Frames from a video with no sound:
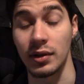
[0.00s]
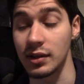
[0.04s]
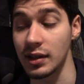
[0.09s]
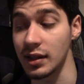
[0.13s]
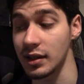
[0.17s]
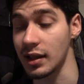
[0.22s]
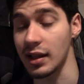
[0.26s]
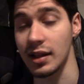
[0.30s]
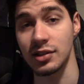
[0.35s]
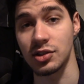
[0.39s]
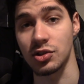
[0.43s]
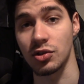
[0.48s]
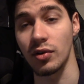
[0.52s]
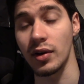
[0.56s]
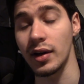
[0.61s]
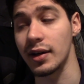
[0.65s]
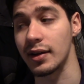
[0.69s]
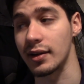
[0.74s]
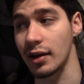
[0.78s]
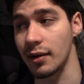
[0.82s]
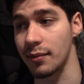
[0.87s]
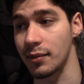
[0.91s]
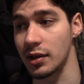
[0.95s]
And that's
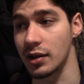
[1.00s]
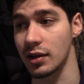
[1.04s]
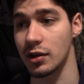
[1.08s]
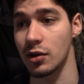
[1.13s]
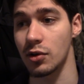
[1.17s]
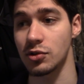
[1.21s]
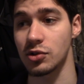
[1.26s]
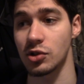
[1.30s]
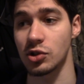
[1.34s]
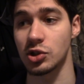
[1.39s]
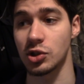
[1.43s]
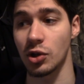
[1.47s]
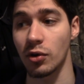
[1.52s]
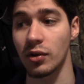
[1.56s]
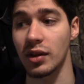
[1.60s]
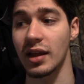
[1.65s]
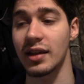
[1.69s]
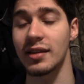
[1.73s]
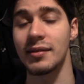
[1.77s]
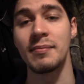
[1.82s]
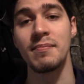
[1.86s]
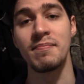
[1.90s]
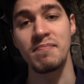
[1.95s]
great. I mean, it goes to show
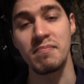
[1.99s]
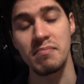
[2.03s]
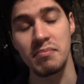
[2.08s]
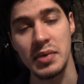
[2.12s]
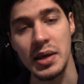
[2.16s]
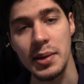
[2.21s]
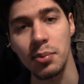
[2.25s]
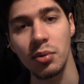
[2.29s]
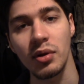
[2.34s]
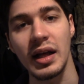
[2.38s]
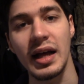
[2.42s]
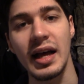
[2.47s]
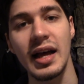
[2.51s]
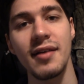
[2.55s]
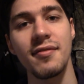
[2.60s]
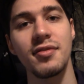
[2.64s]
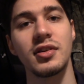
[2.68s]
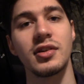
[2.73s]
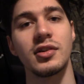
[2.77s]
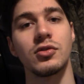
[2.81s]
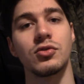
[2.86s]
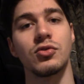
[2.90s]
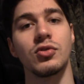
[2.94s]
that people have
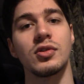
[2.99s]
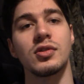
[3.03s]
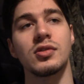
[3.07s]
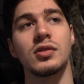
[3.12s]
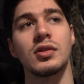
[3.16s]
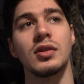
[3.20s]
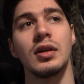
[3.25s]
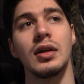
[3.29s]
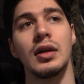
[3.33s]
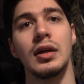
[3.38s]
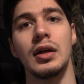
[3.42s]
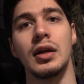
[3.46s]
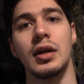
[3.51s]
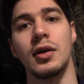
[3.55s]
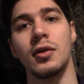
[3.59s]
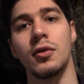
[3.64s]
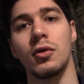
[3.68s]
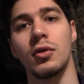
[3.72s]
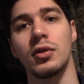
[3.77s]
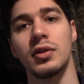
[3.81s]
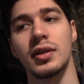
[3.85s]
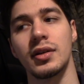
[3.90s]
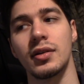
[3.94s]
an interest in
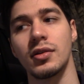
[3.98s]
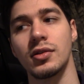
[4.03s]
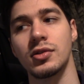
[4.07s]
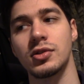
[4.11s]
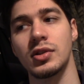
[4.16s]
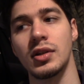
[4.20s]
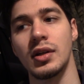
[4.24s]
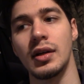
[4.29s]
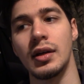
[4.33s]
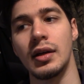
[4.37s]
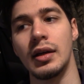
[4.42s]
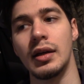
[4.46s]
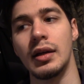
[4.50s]
Old English.